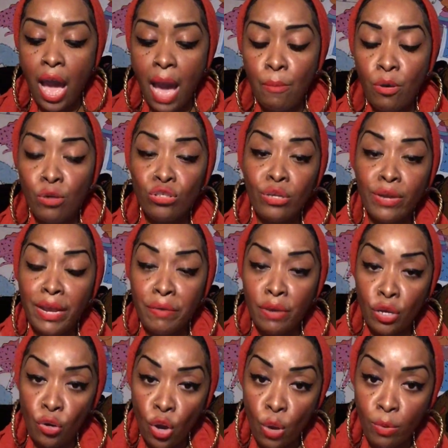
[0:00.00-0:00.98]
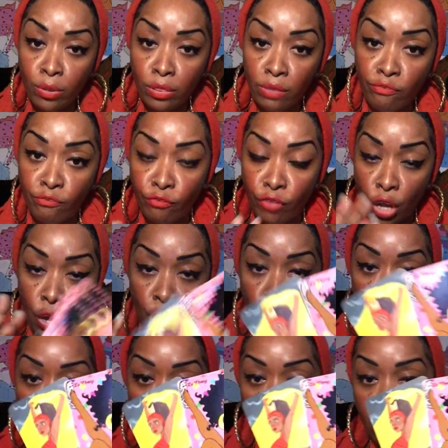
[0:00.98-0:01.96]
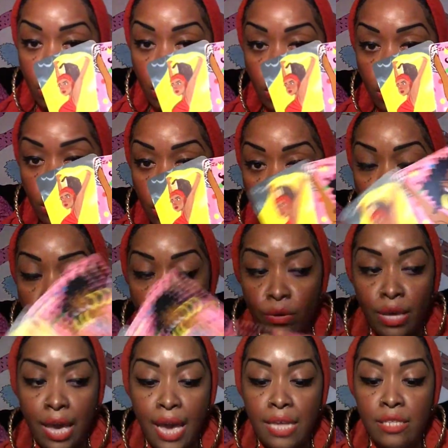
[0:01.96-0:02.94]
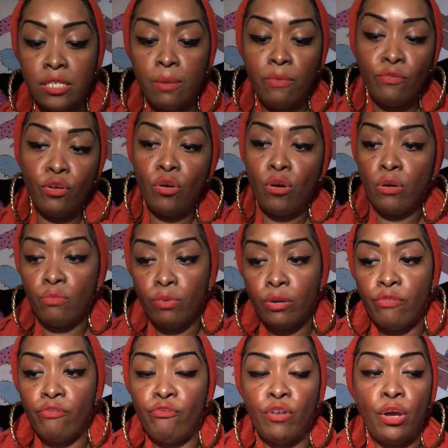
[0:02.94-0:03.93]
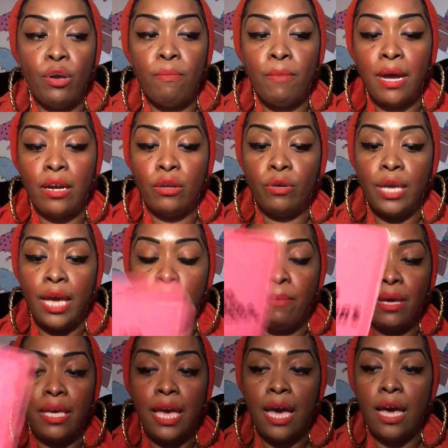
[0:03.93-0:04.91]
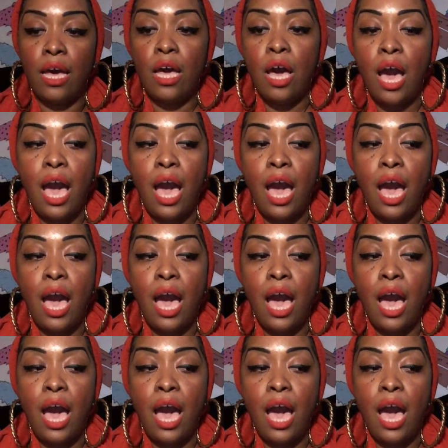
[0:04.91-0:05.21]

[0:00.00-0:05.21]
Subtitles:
I'm also hearing go with the flow. Okay, some of you got real flow, man, okay, but yeah,